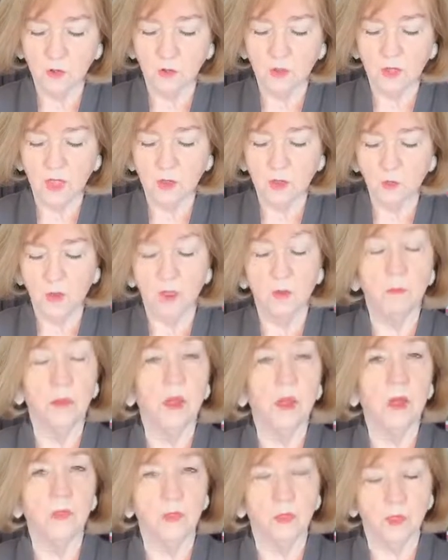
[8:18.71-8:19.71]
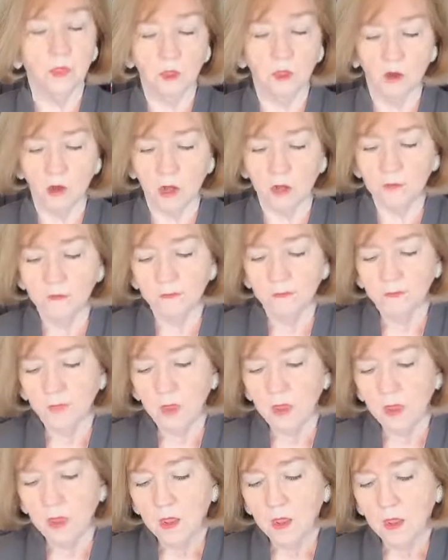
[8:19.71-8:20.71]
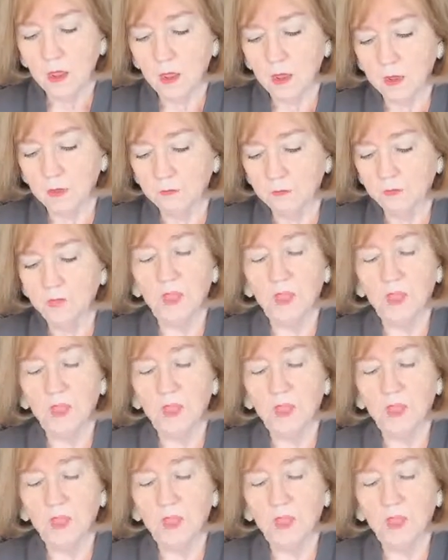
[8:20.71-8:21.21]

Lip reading: Gateway Apothecary. They